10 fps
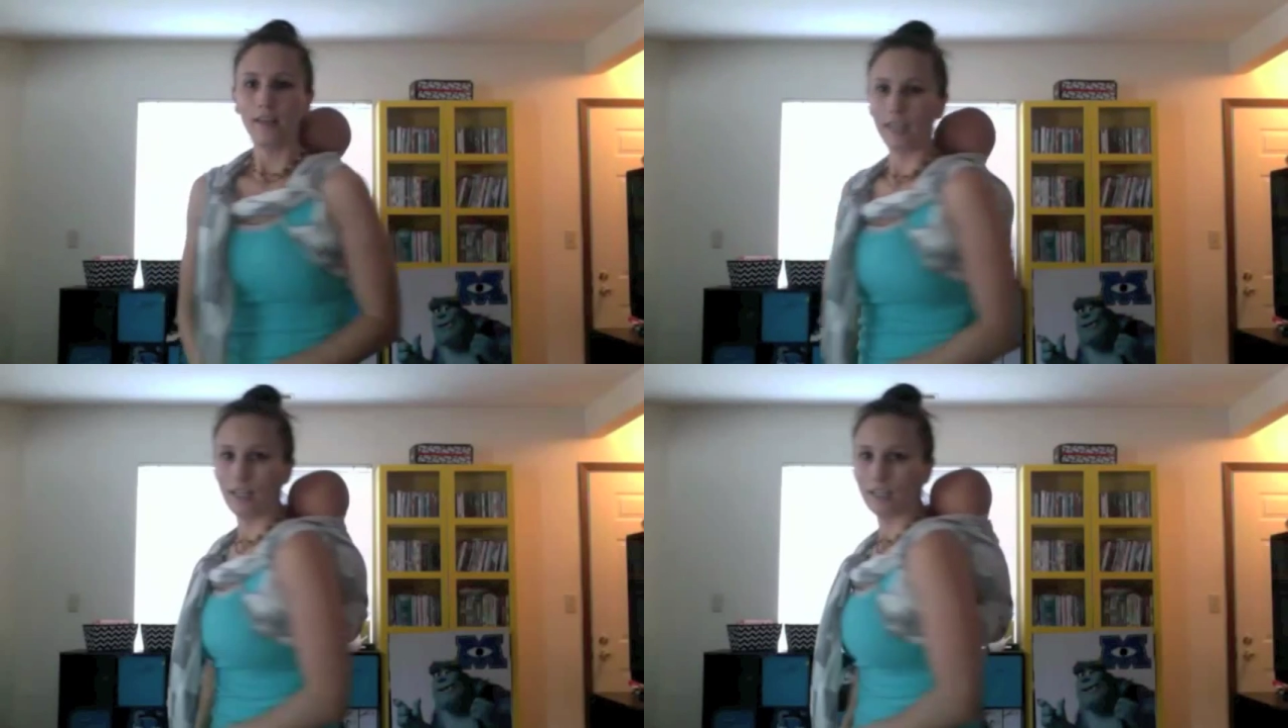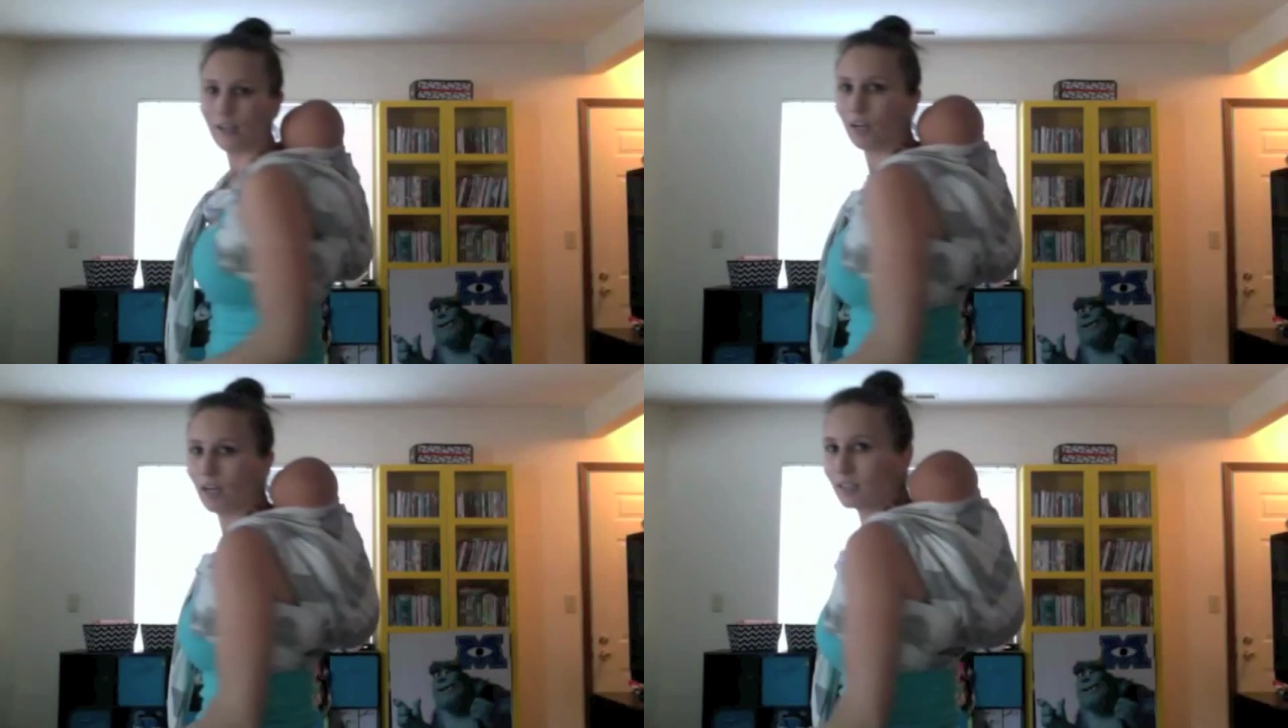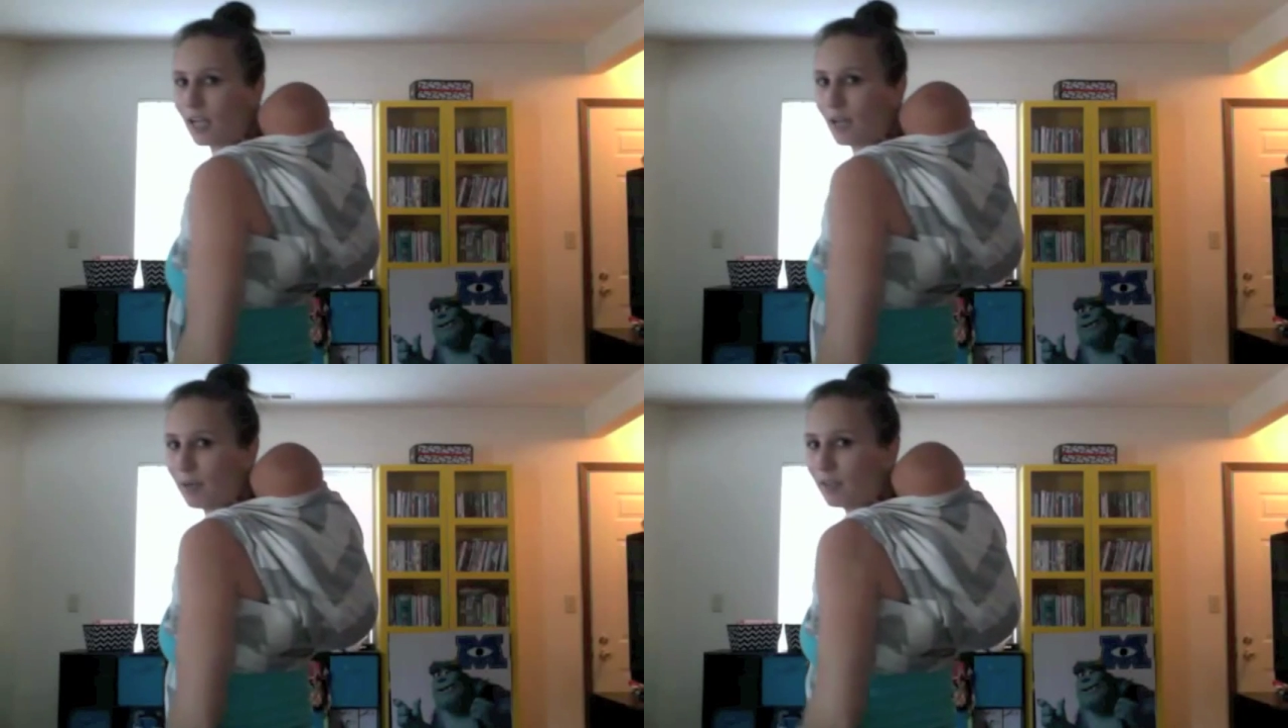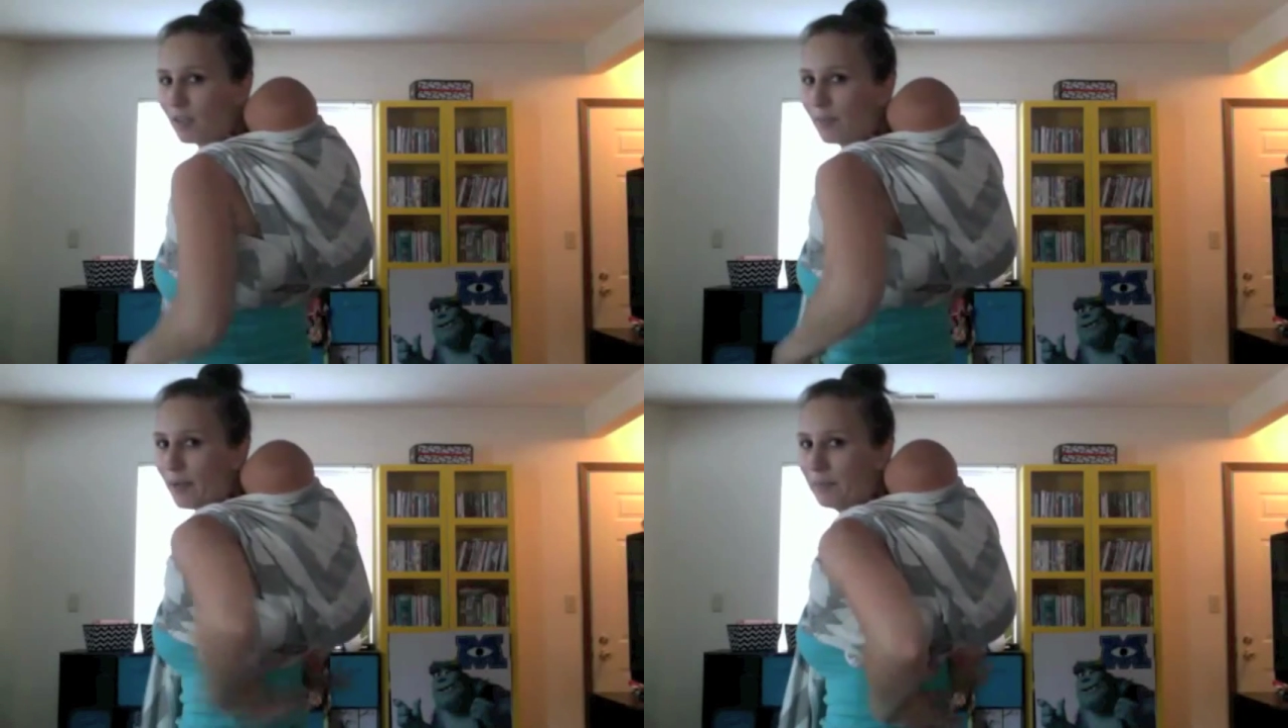and you have a hard time under
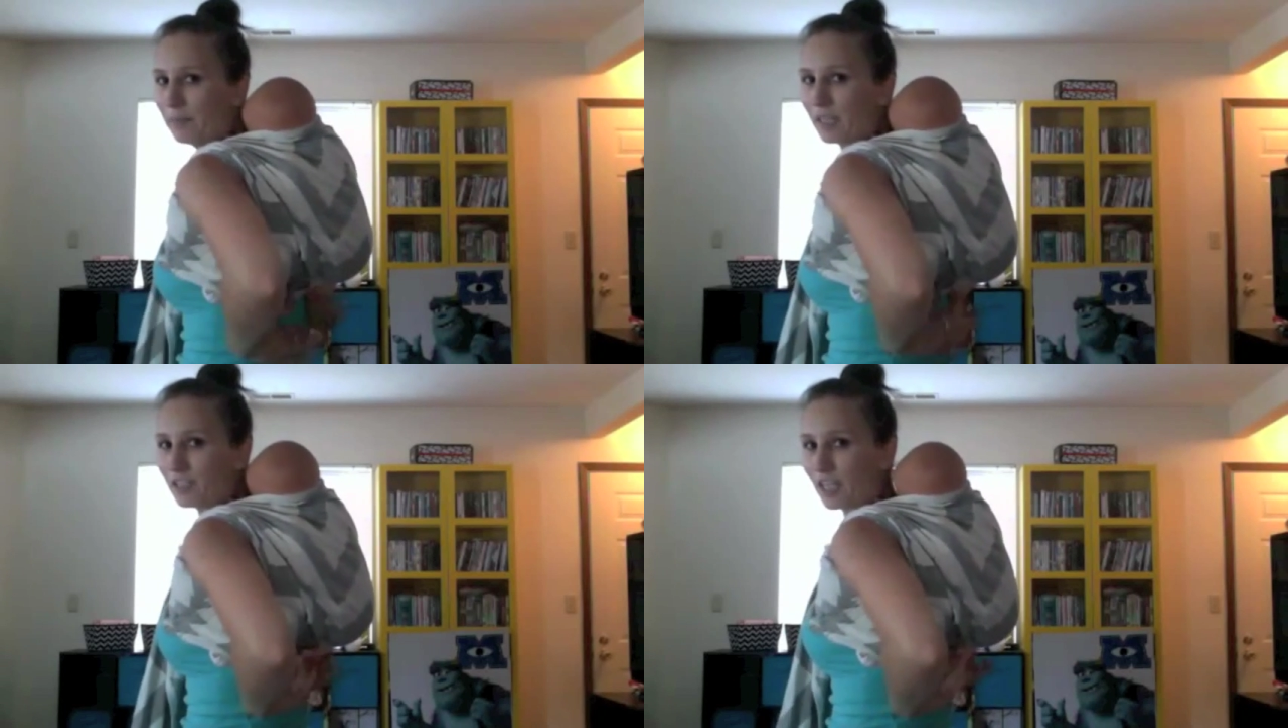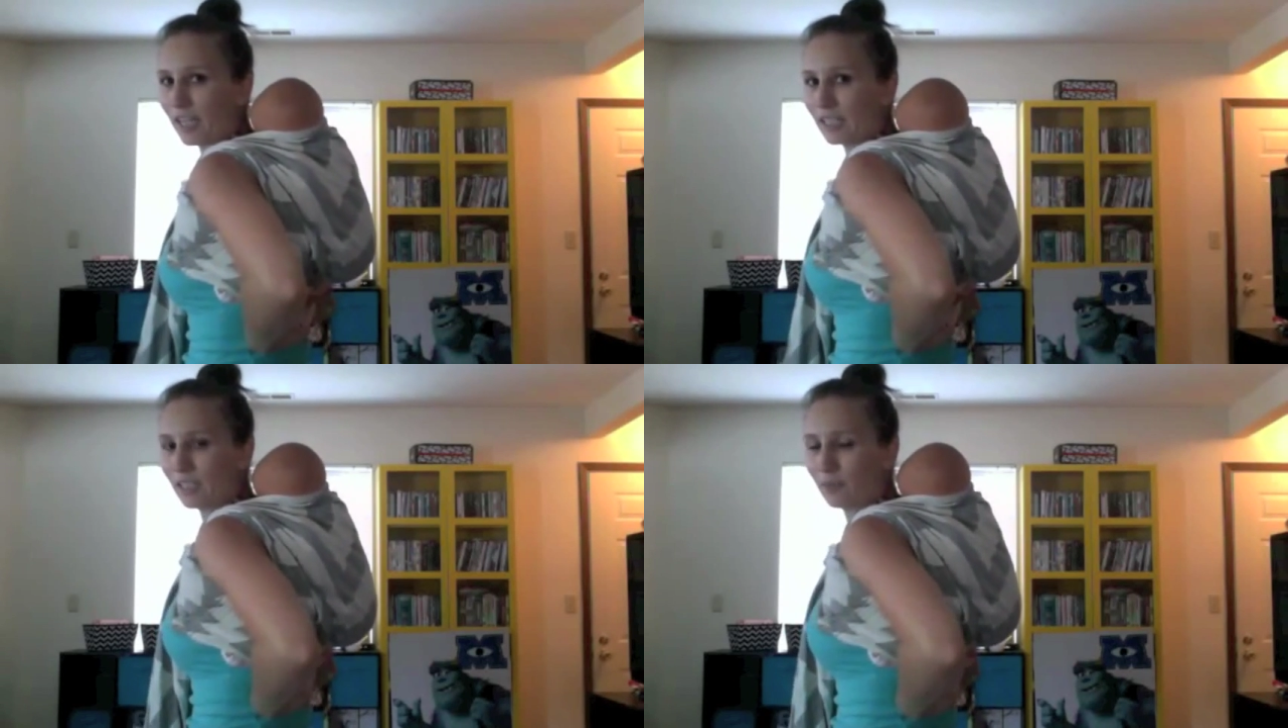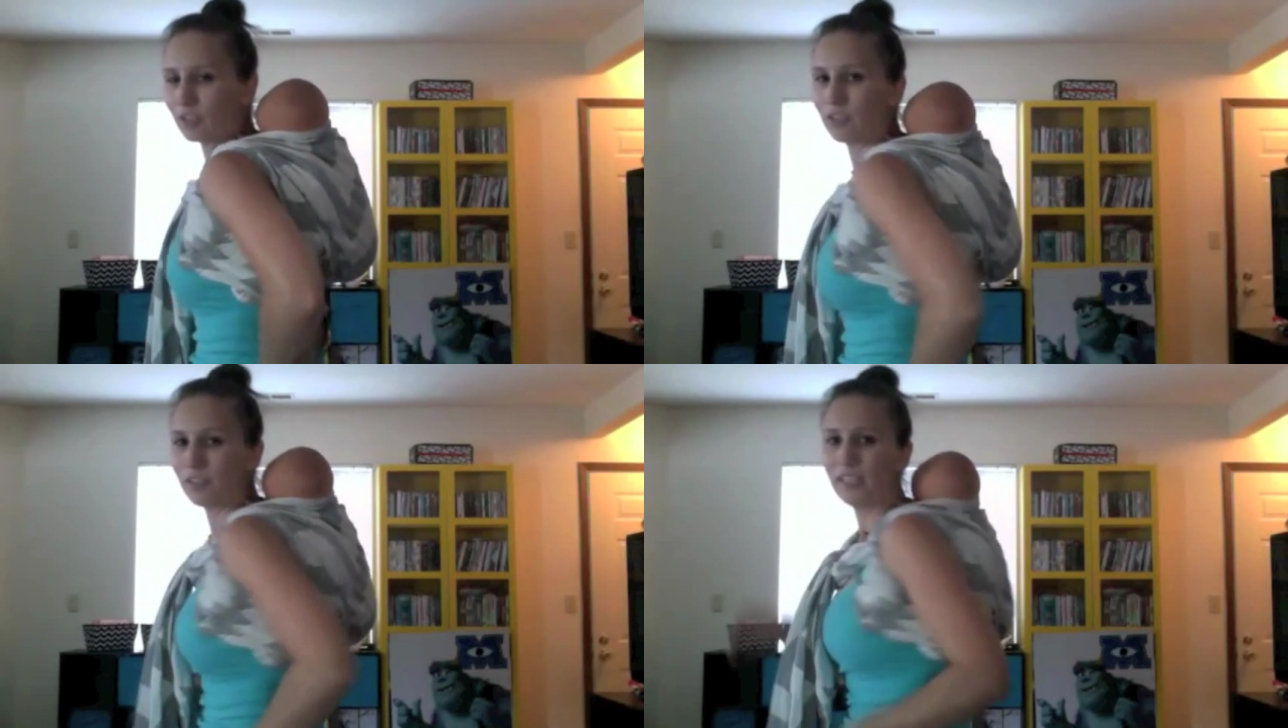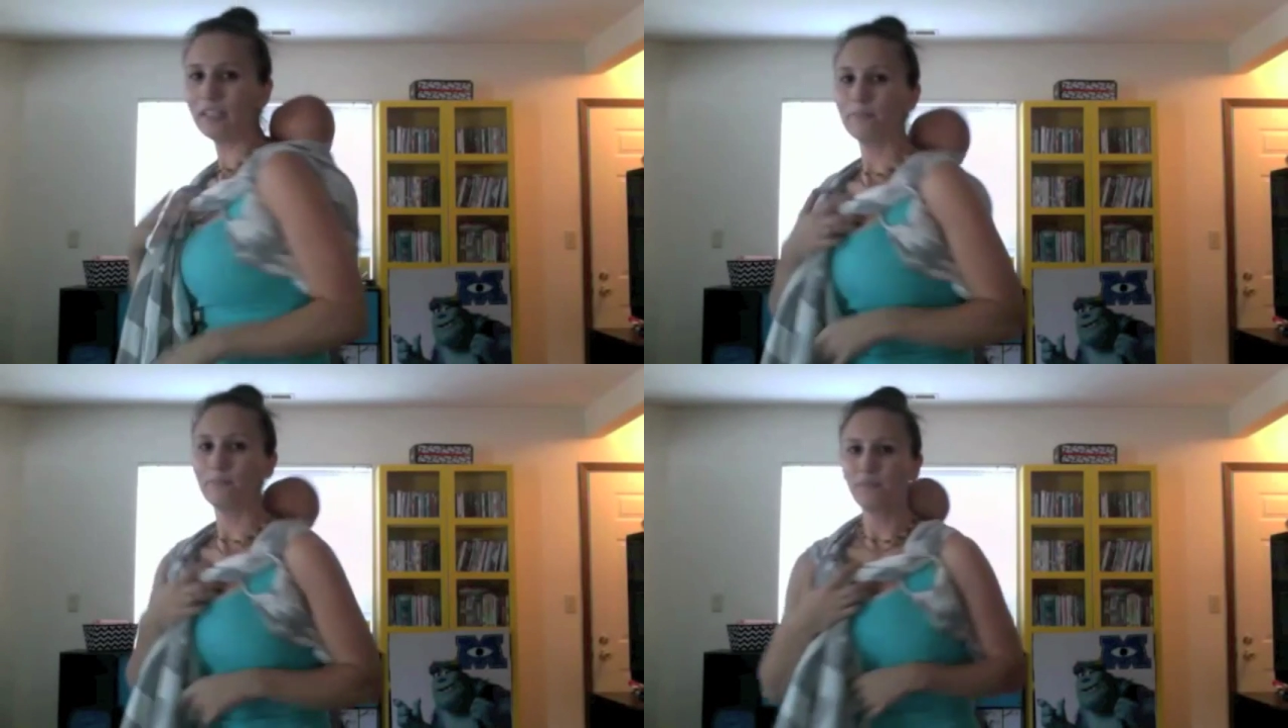the bum because you can't see what you're doing.
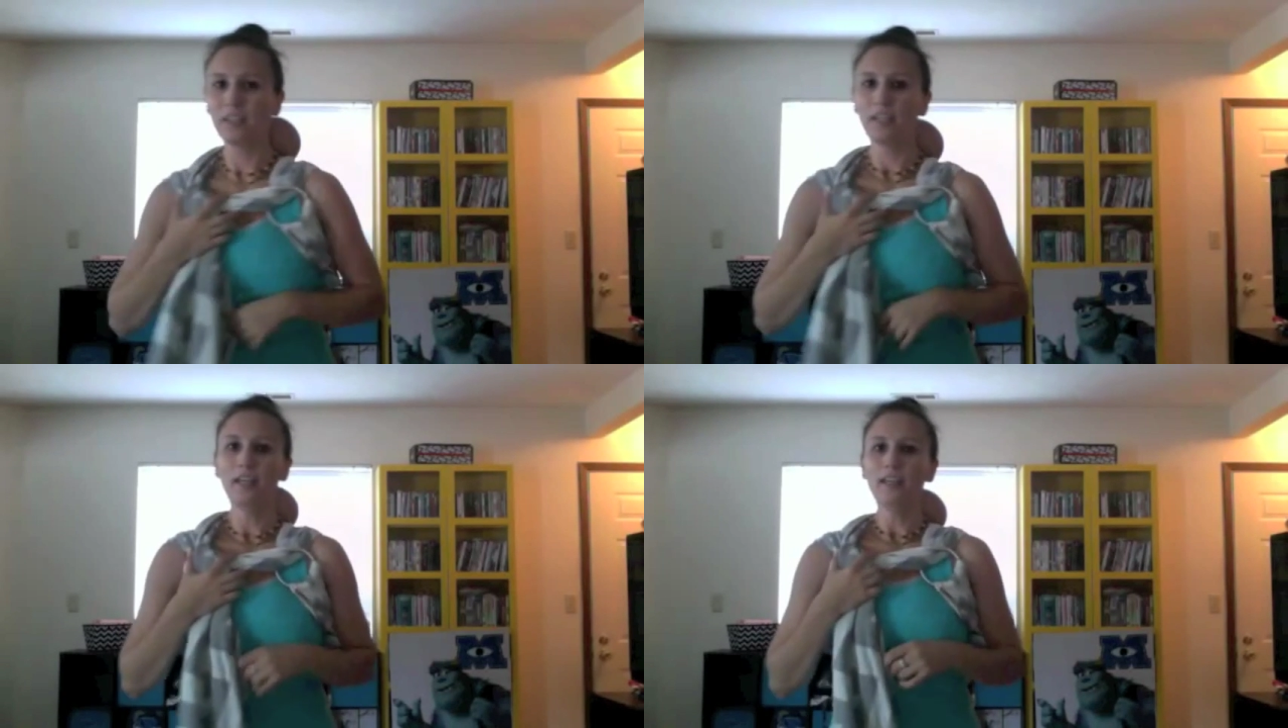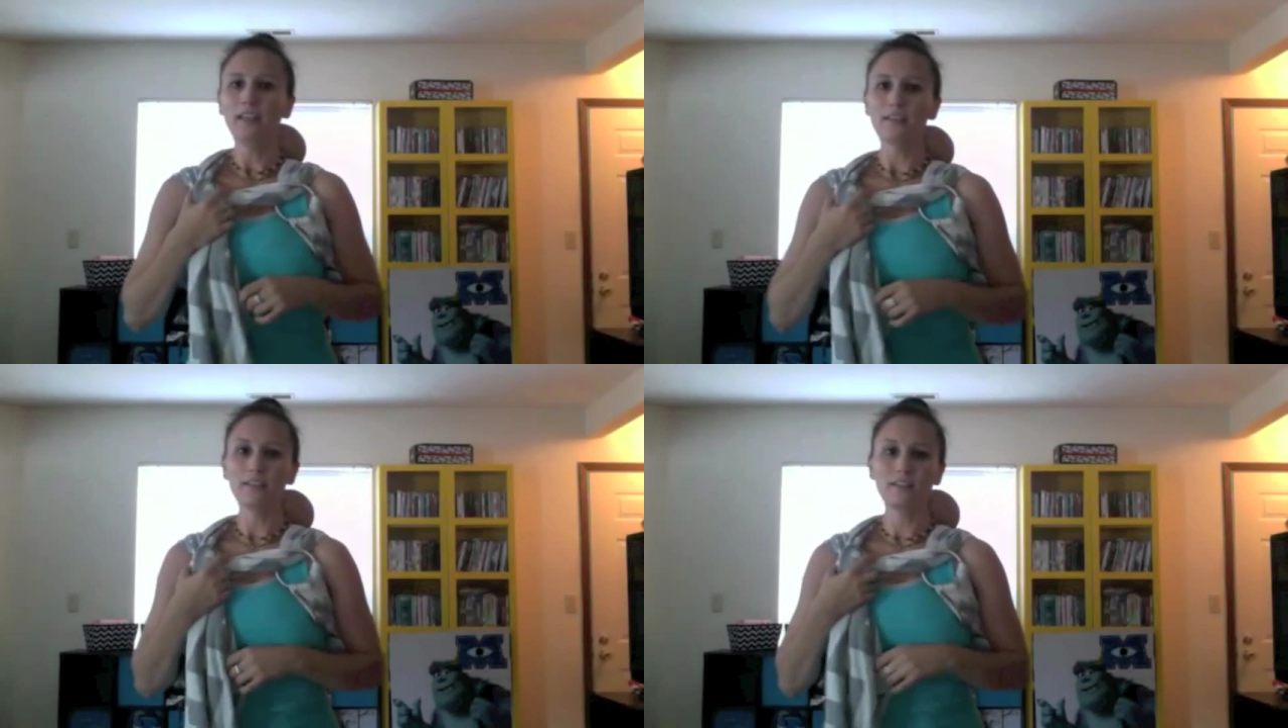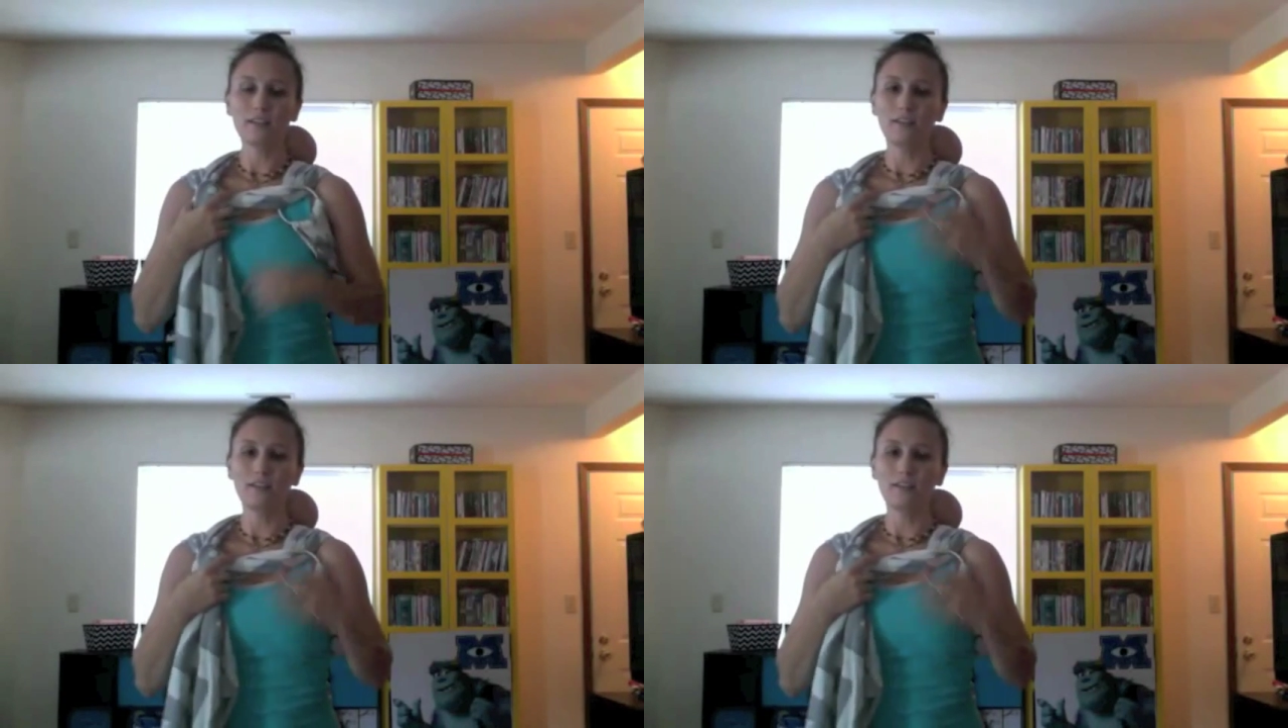This is